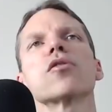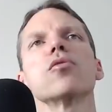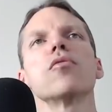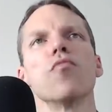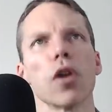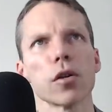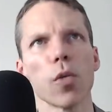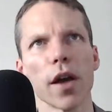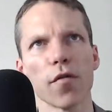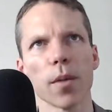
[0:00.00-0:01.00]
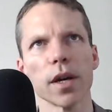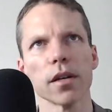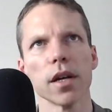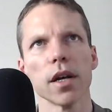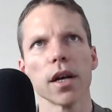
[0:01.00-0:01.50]
to run away from it,
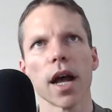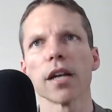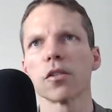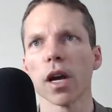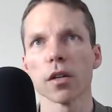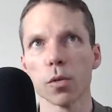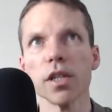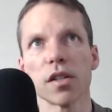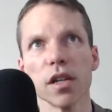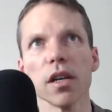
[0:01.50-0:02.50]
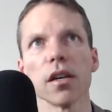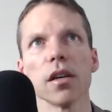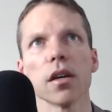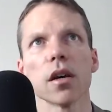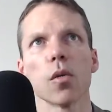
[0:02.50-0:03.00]
as we see
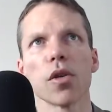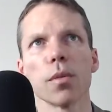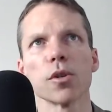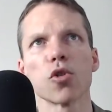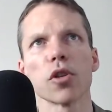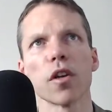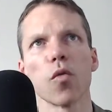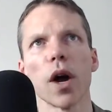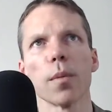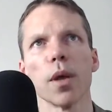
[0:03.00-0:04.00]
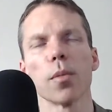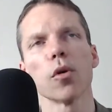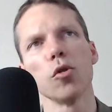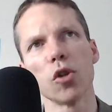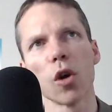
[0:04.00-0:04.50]
with the majority of white people
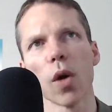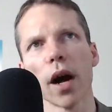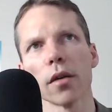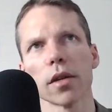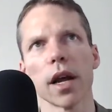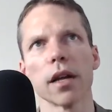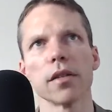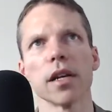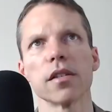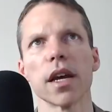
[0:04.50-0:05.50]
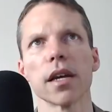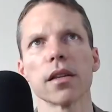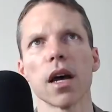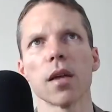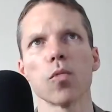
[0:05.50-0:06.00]
who go out and take
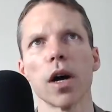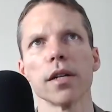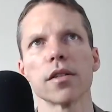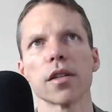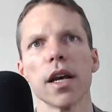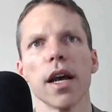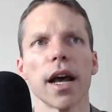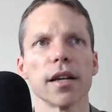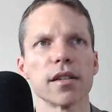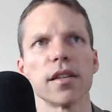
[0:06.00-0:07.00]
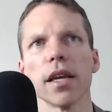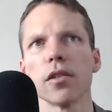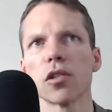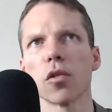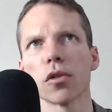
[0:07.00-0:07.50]
non-whites as
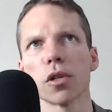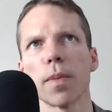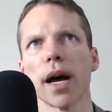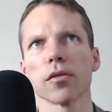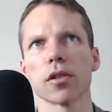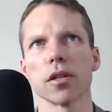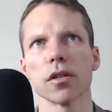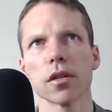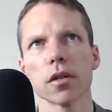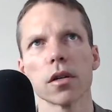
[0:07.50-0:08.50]
dates or spouses.